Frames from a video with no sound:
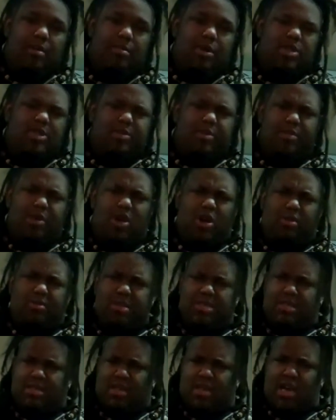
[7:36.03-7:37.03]
Most people call
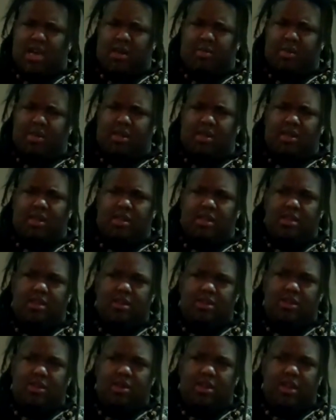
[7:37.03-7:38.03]
me Tsunami,
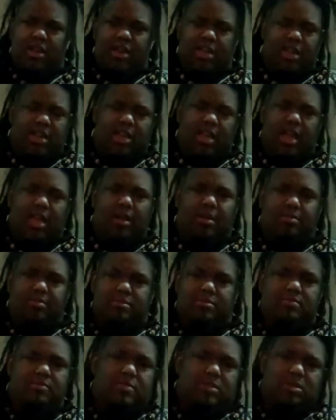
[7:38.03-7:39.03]
and then it
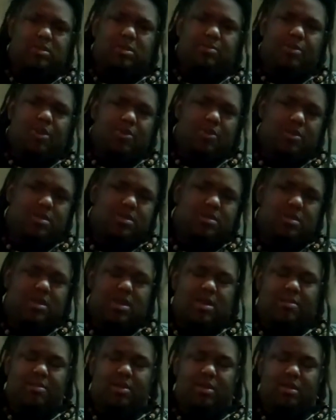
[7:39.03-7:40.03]
came Samoan
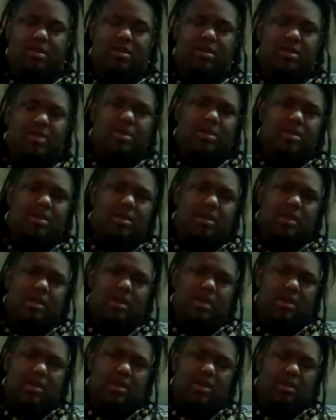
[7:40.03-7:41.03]
Tsunami.
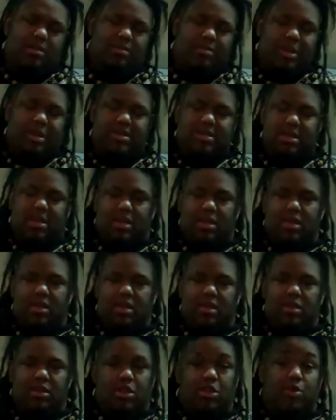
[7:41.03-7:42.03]
And
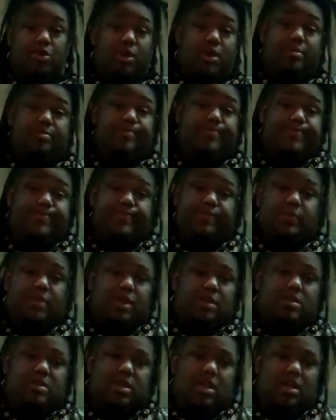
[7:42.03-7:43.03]
basically, Nui,
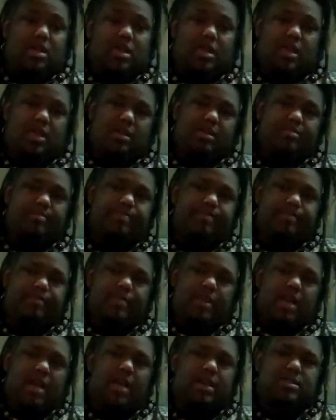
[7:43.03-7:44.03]
I was kind of like,
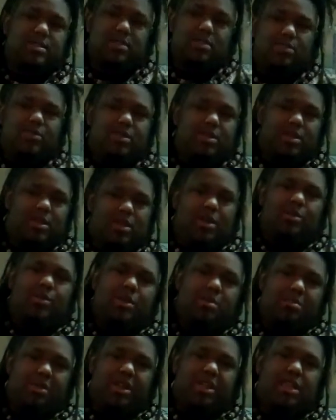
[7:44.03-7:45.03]
I still want to, I
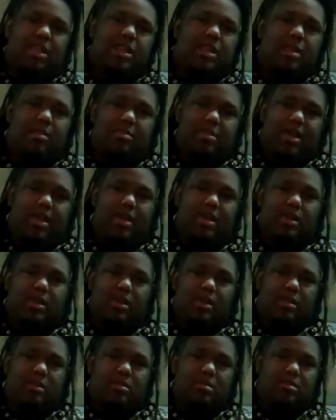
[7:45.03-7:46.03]
want to bring that name back,
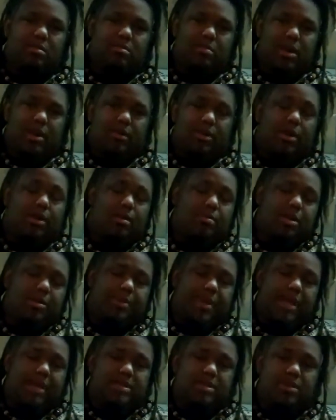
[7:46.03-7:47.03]
and my
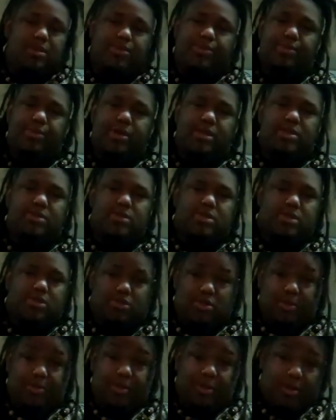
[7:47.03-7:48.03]
great-grandma passed in 03, so it's
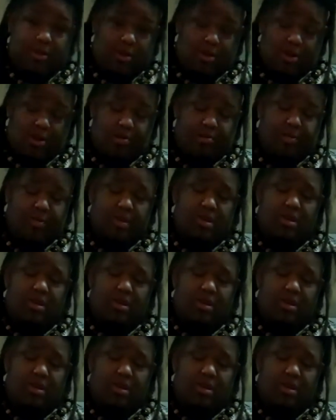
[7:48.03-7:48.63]
a tribute to her.